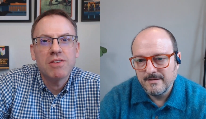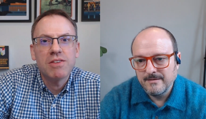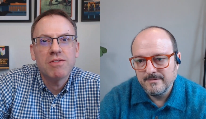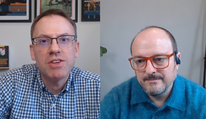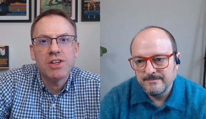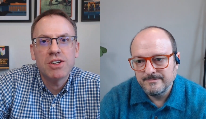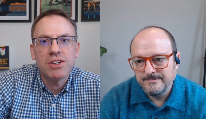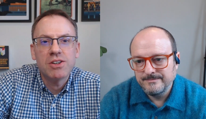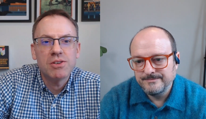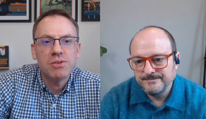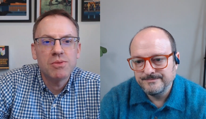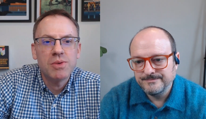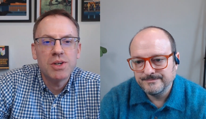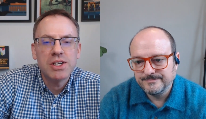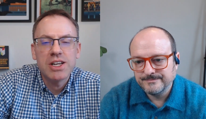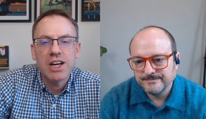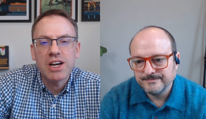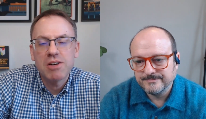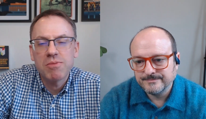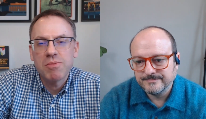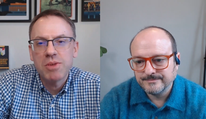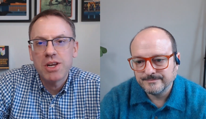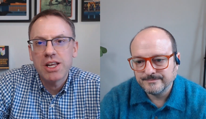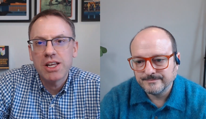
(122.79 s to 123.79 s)
Speaker 1: of your
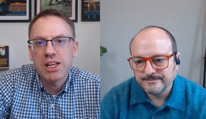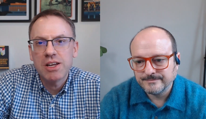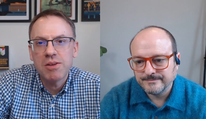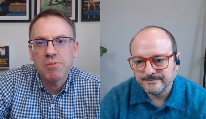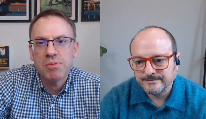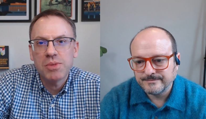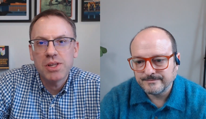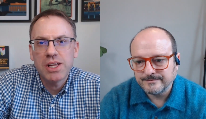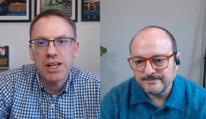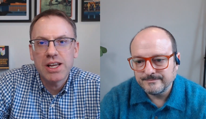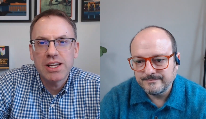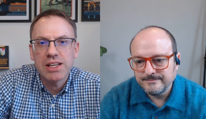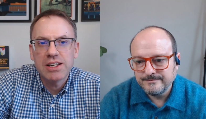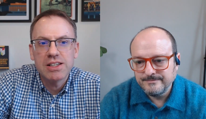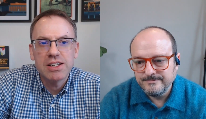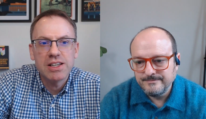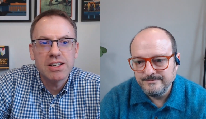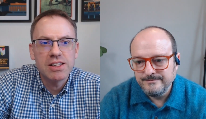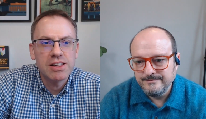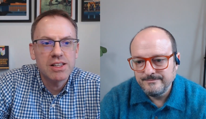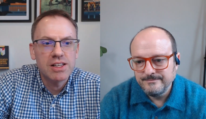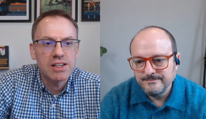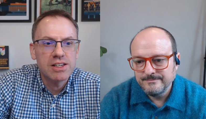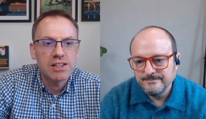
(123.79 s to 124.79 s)
retirement income plan
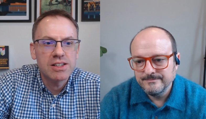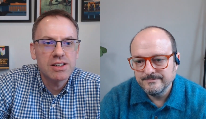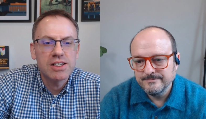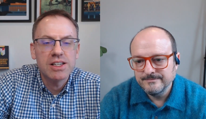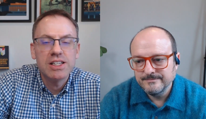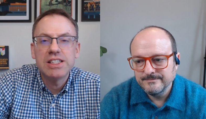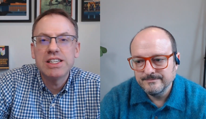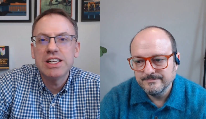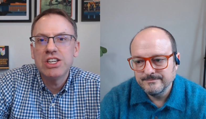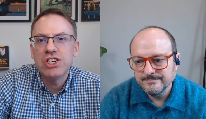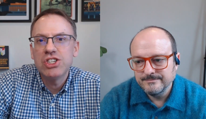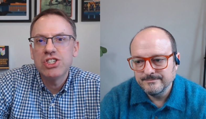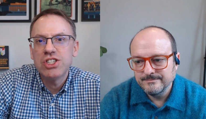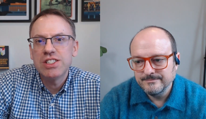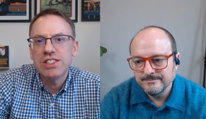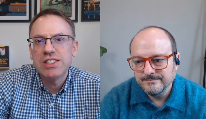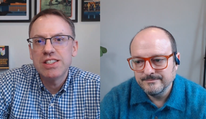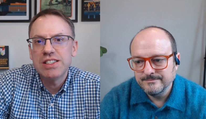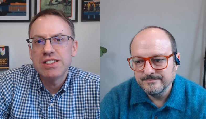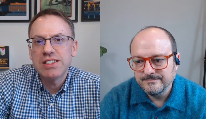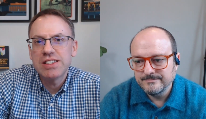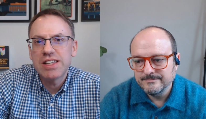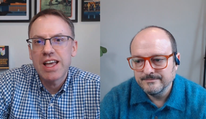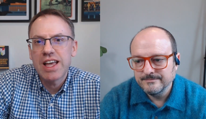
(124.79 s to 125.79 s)
in the
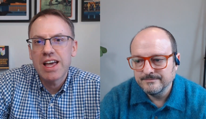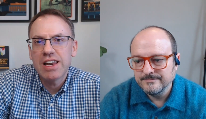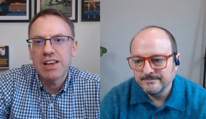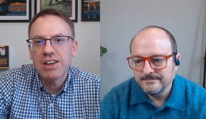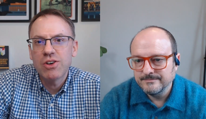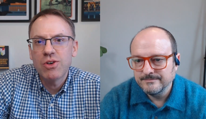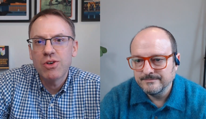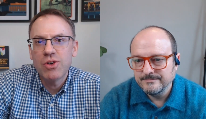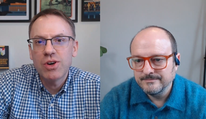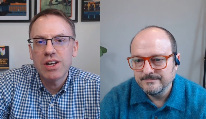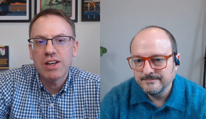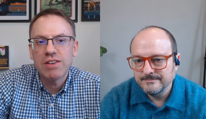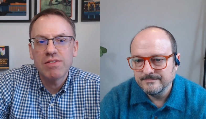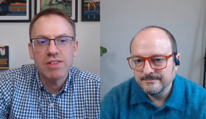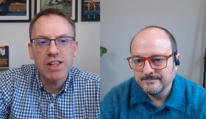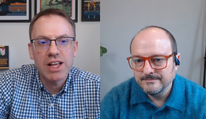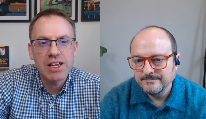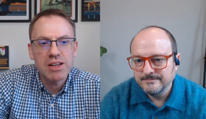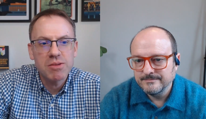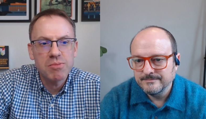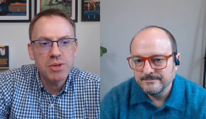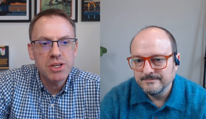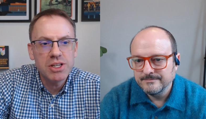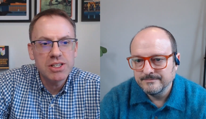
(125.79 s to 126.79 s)
contingencies category of
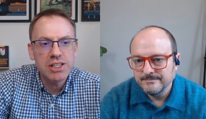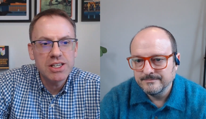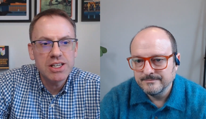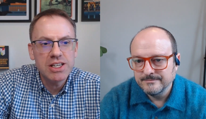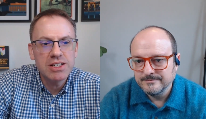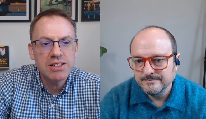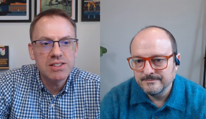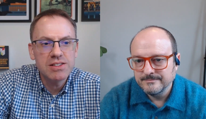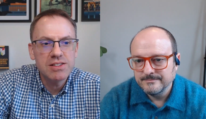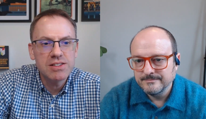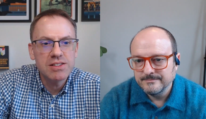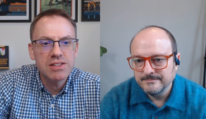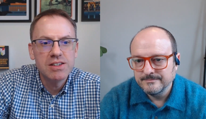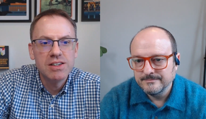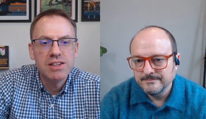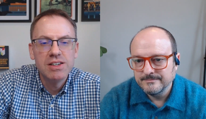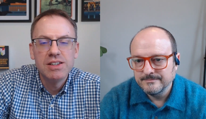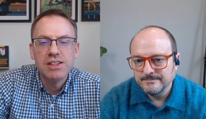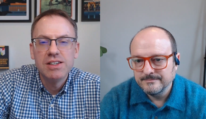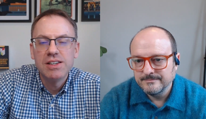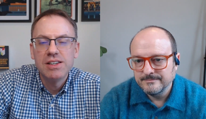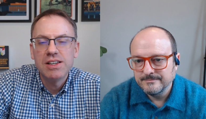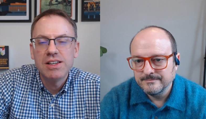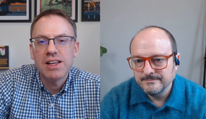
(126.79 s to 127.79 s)
liabilities
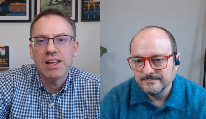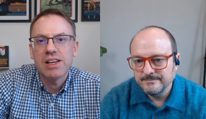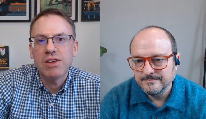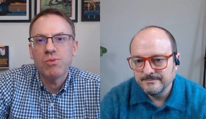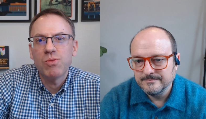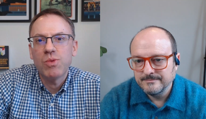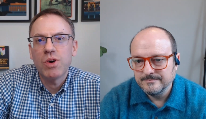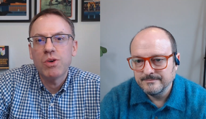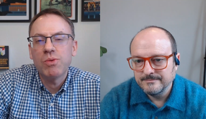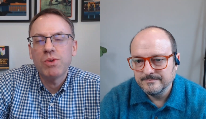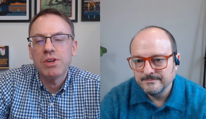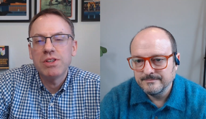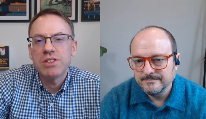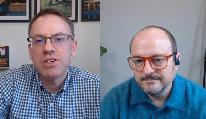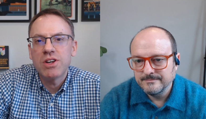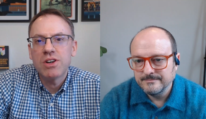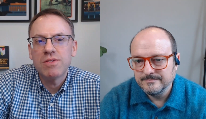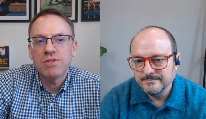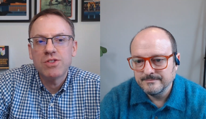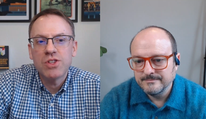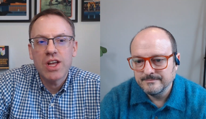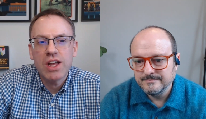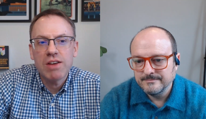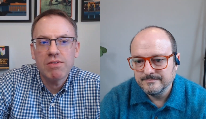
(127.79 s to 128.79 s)
and what
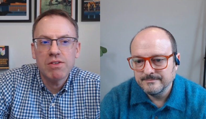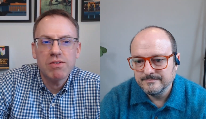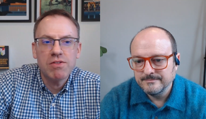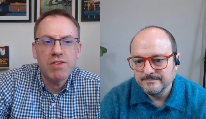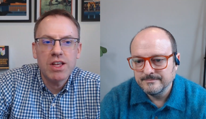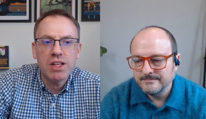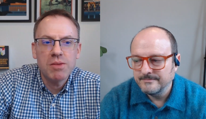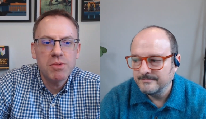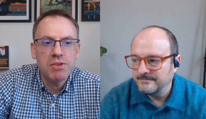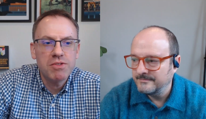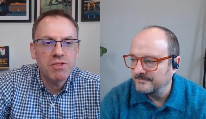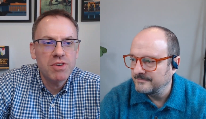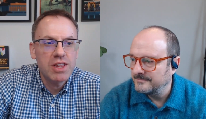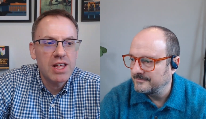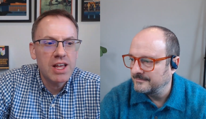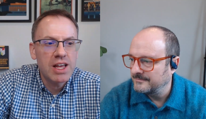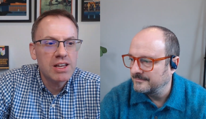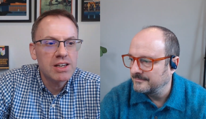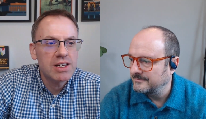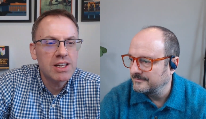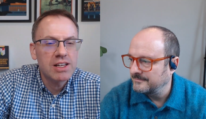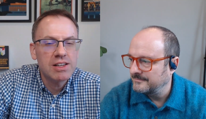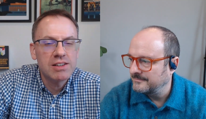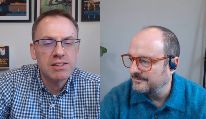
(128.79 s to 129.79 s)
reserves you have available for
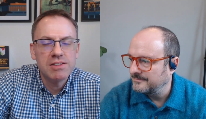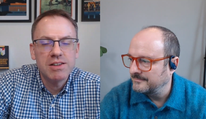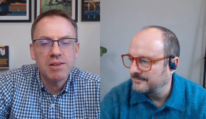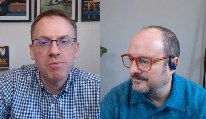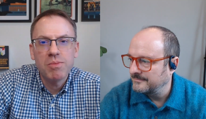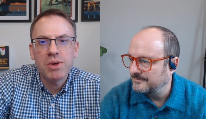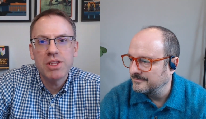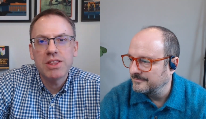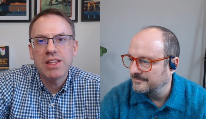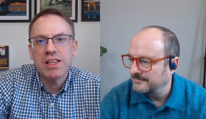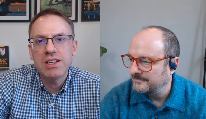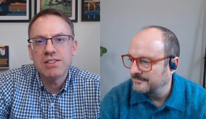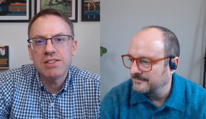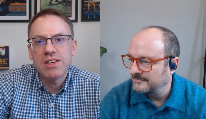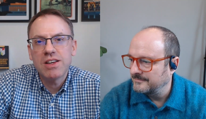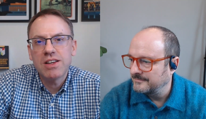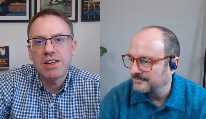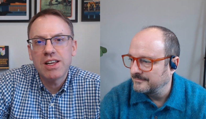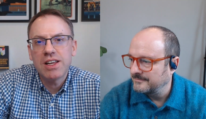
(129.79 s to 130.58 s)
that and, and put things all